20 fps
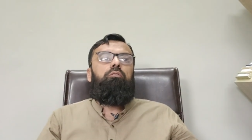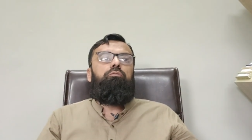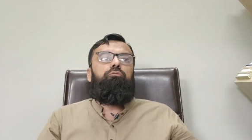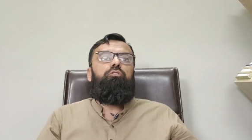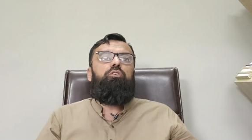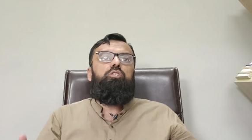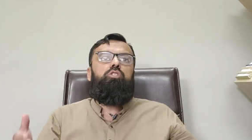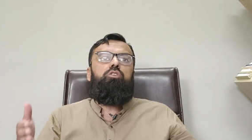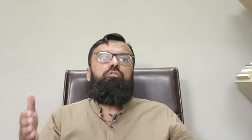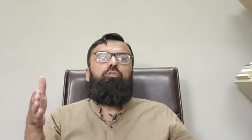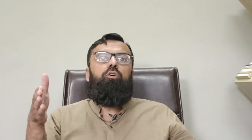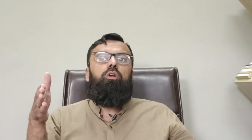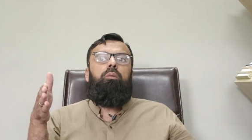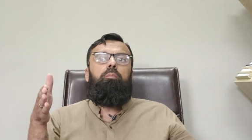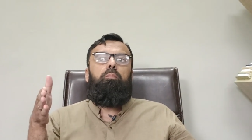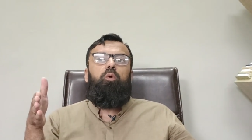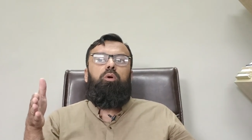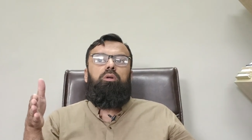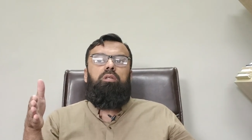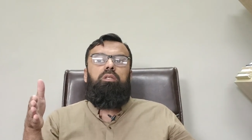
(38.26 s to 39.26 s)
first of all,
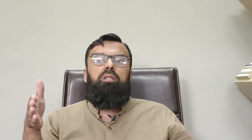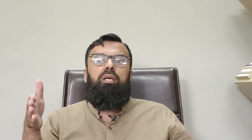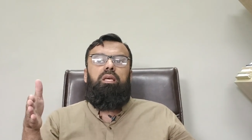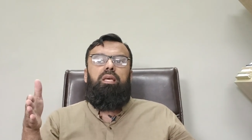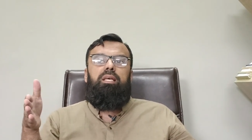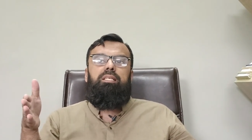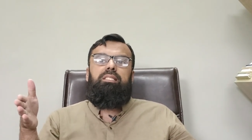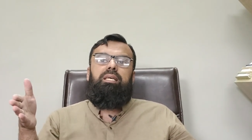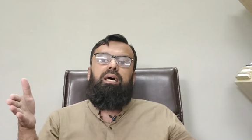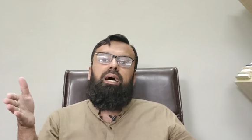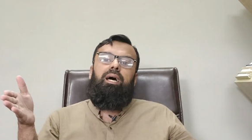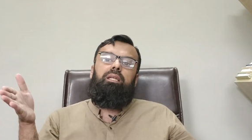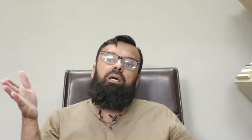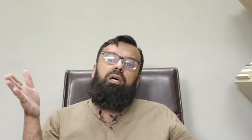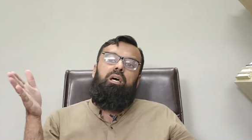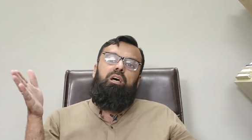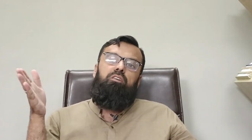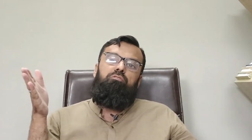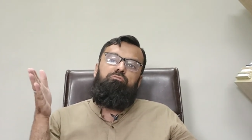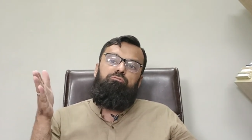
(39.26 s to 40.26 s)
important thing is that
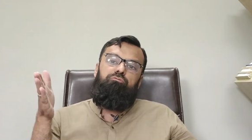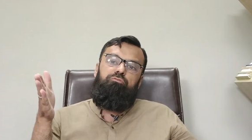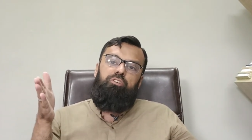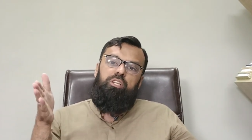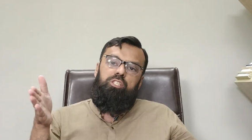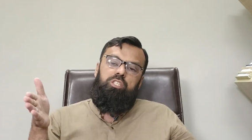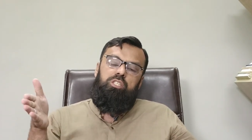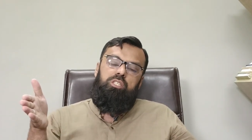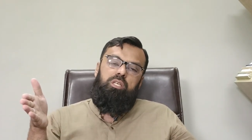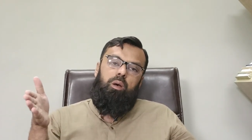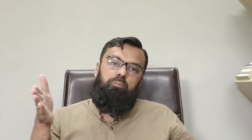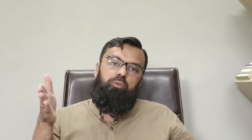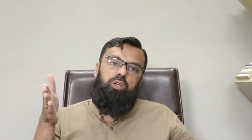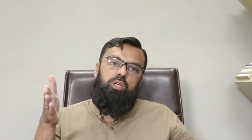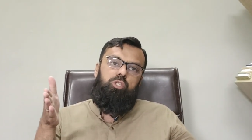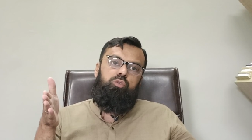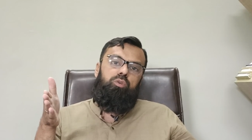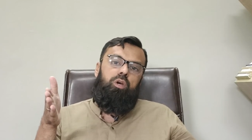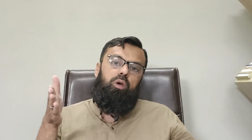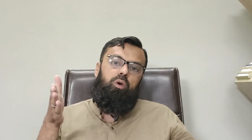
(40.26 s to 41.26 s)
which
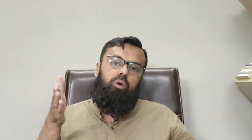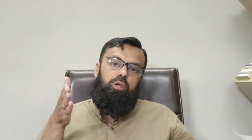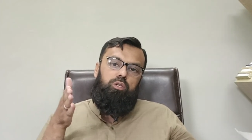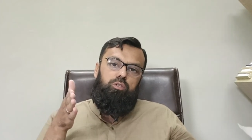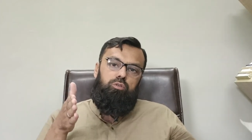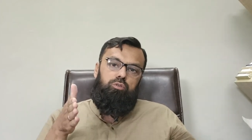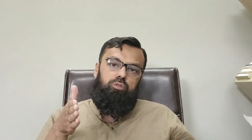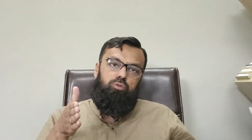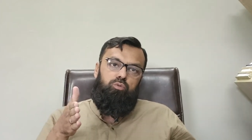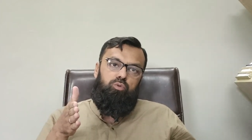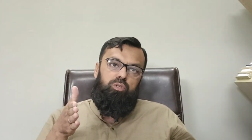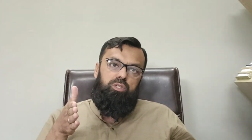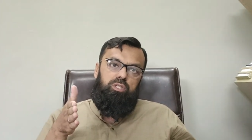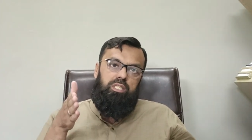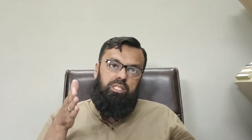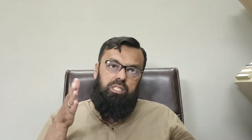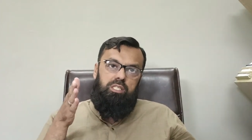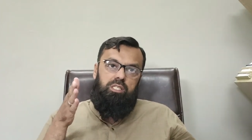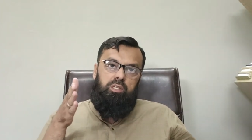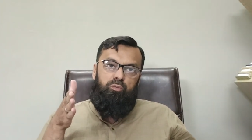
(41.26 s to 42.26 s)
subjects you are going to choose.
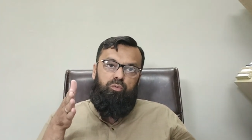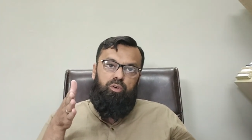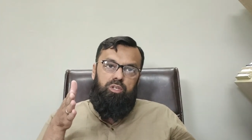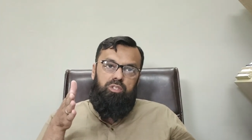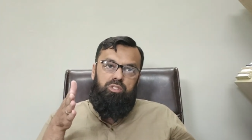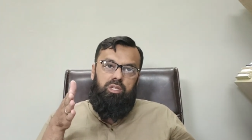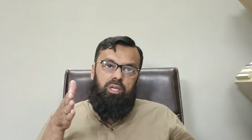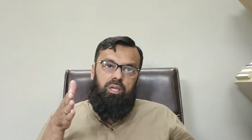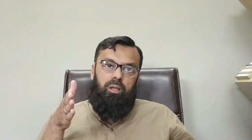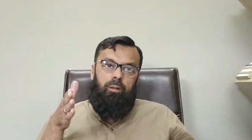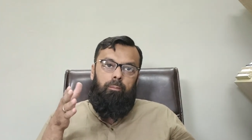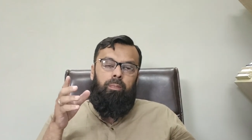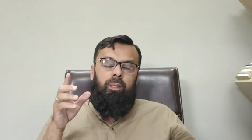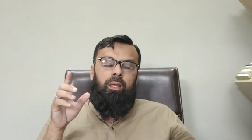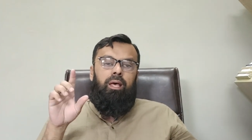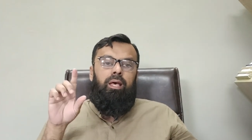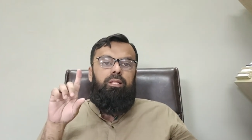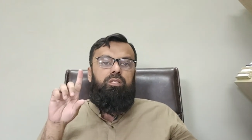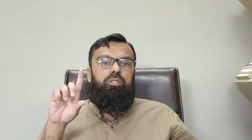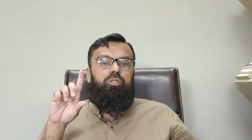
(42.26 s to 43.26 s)
This is the first thing.
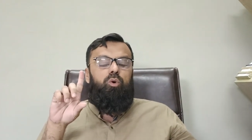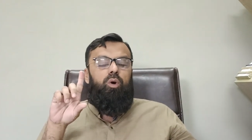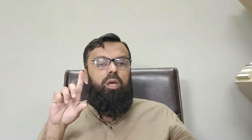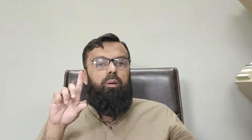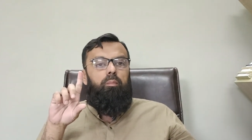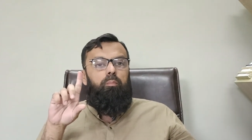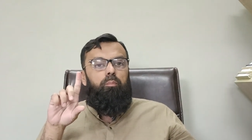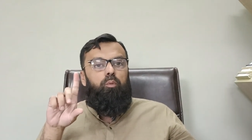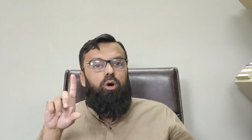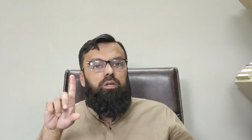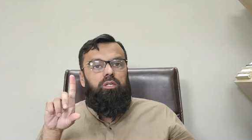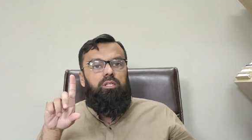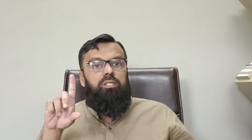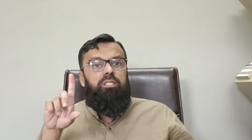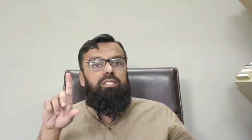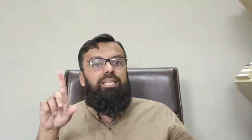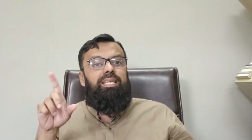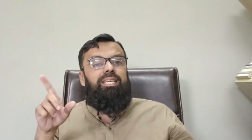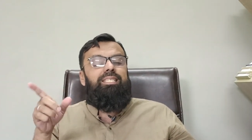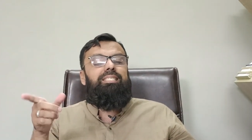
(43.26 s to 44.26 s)
So
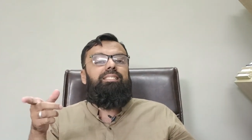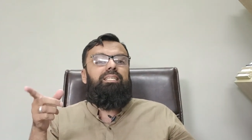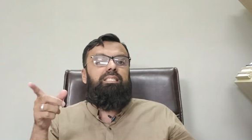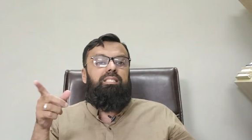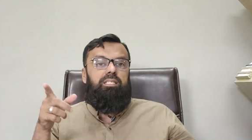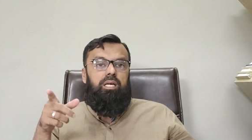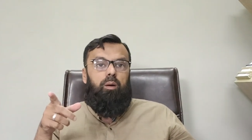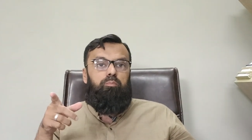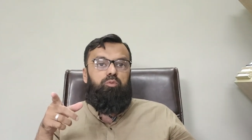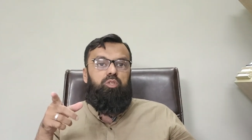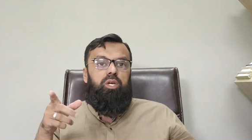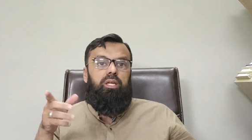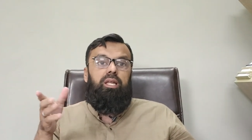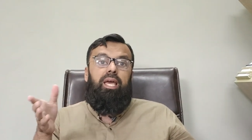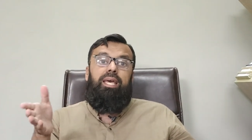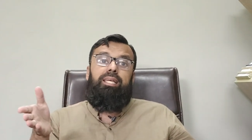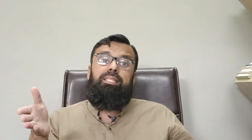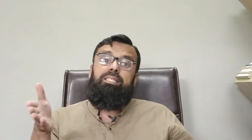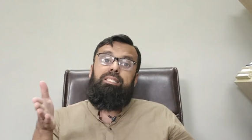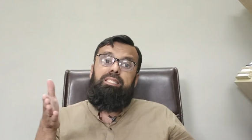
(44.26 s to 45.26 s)
importance is the
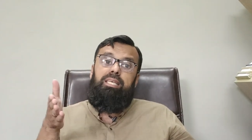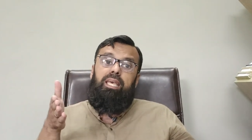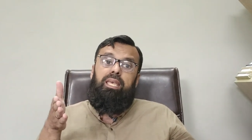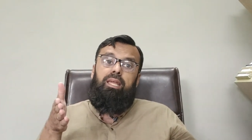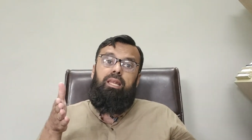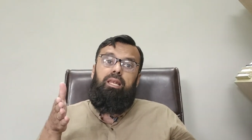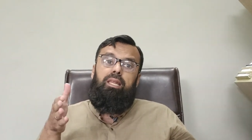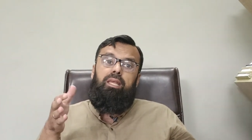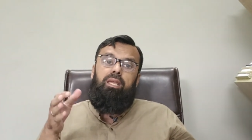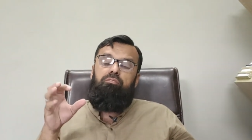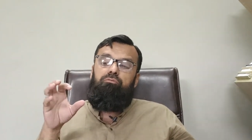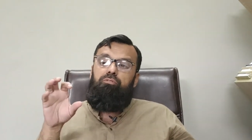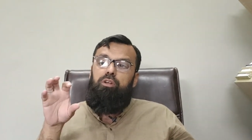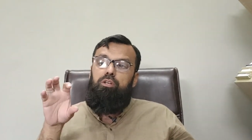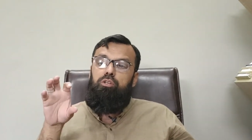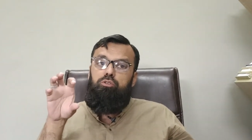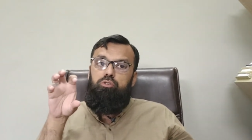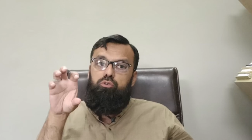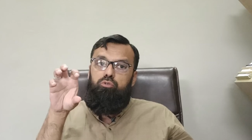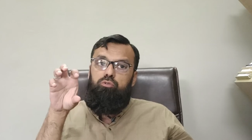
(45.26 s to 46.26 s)
subject, and secondly, when
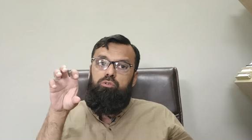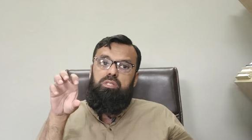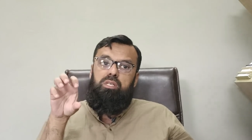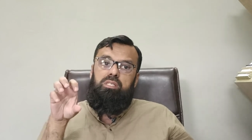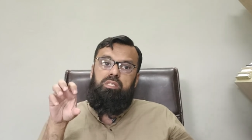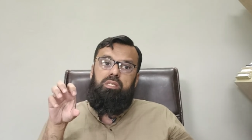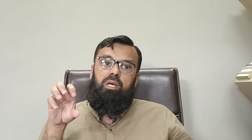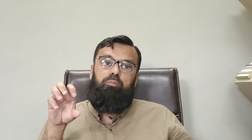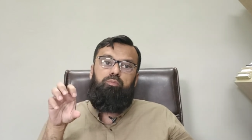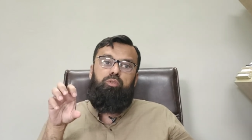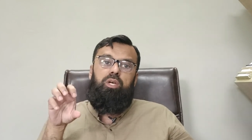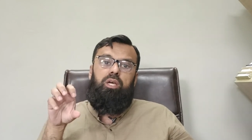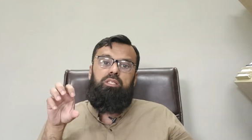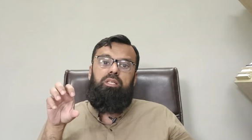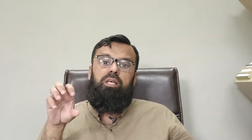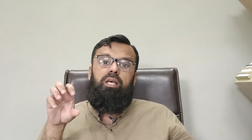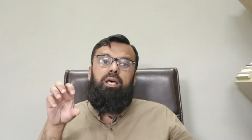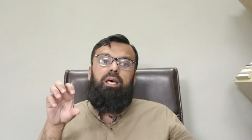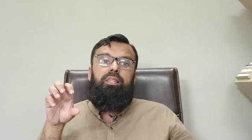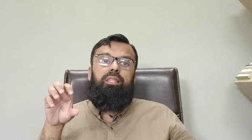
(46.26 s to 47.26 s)
you choose the subjects,
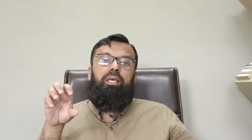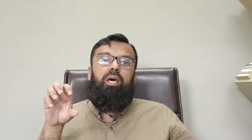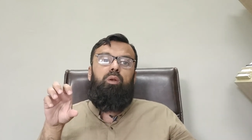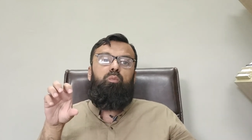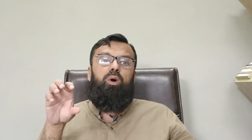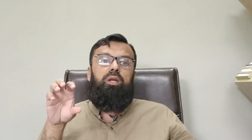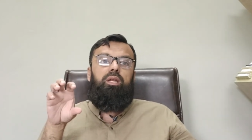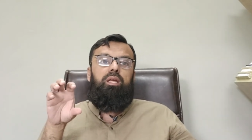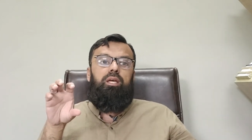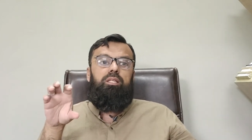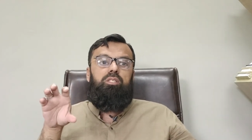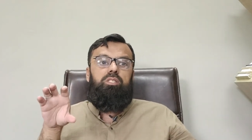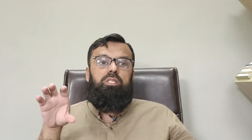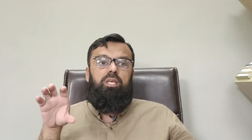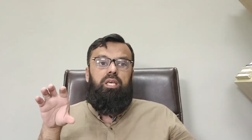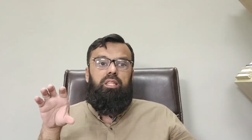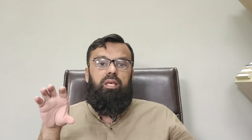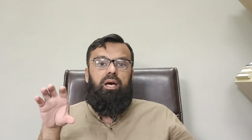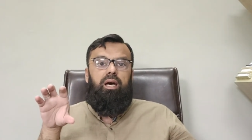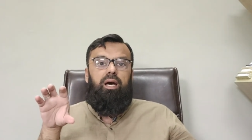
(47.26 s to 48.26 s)
then one can
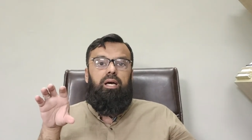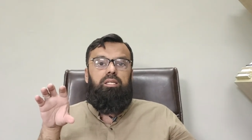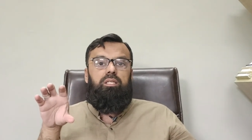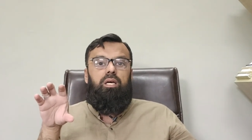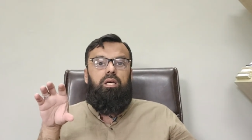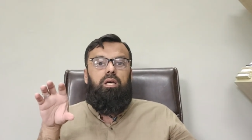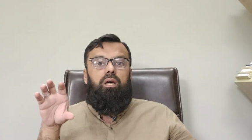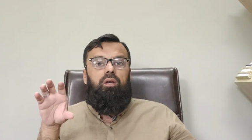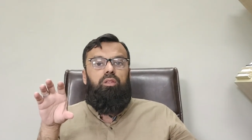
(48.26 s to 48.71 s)
say that